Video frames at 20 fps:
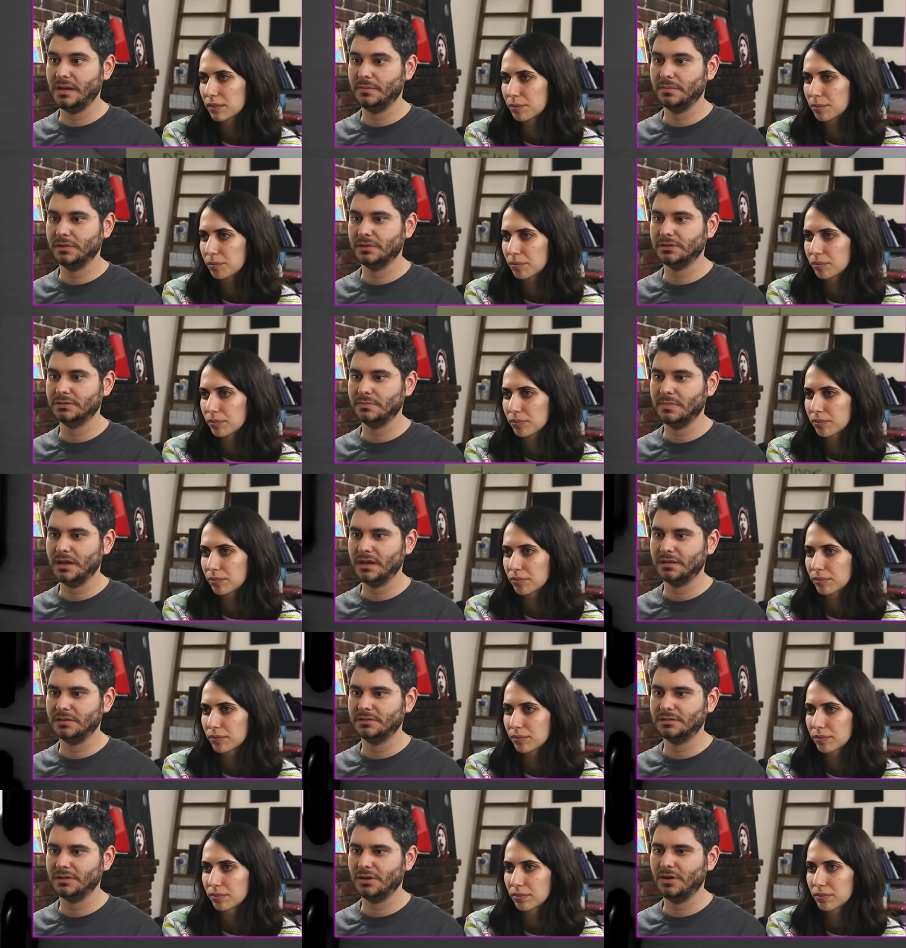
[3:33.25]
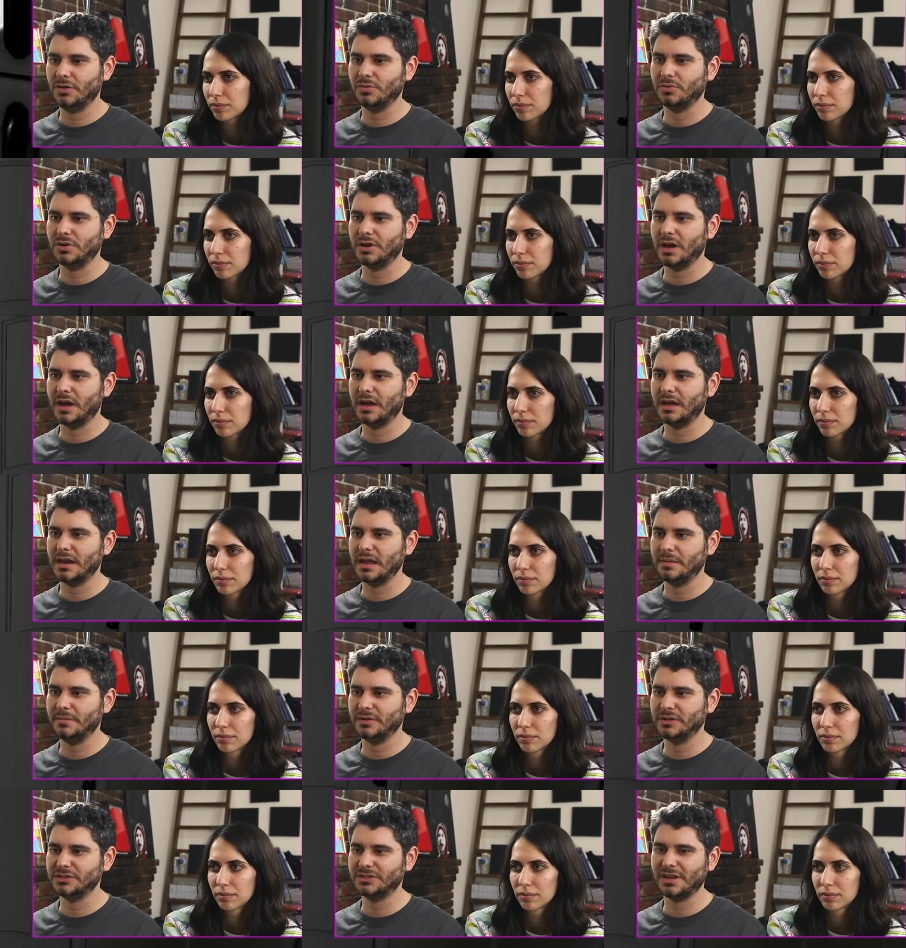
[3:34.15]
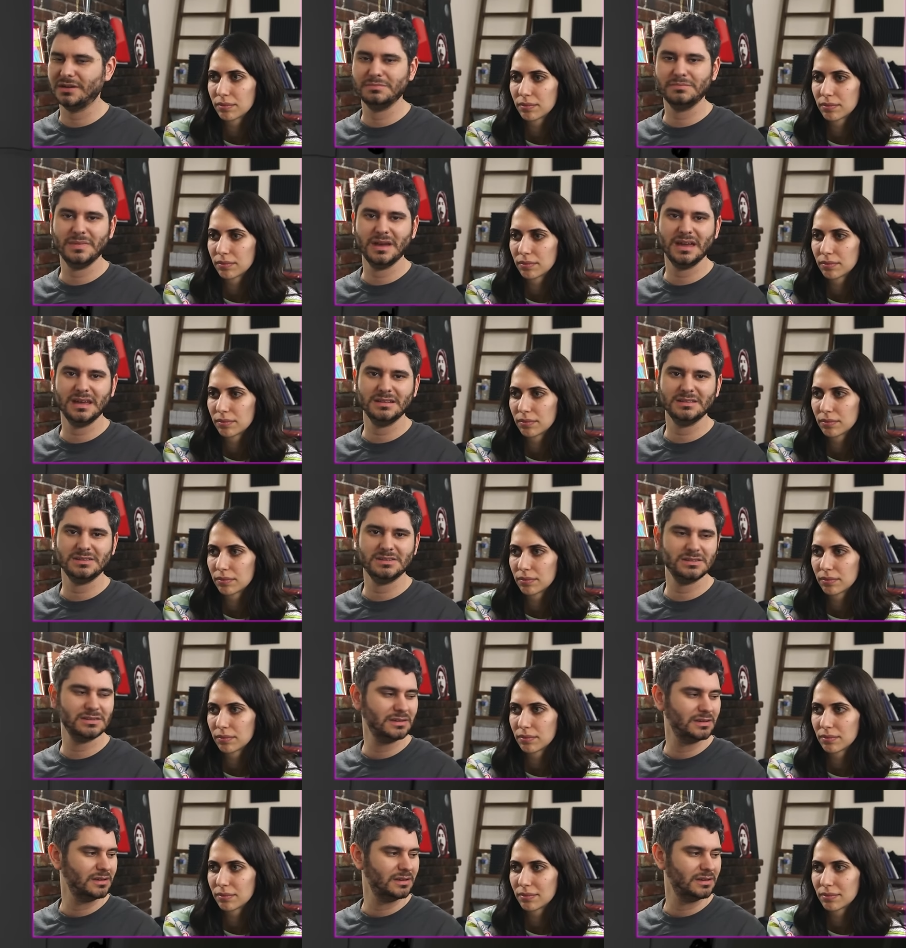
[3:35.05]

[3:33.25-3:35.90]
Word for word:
Speaker 1: Emily's meds. Oh, God, Emily's on meds.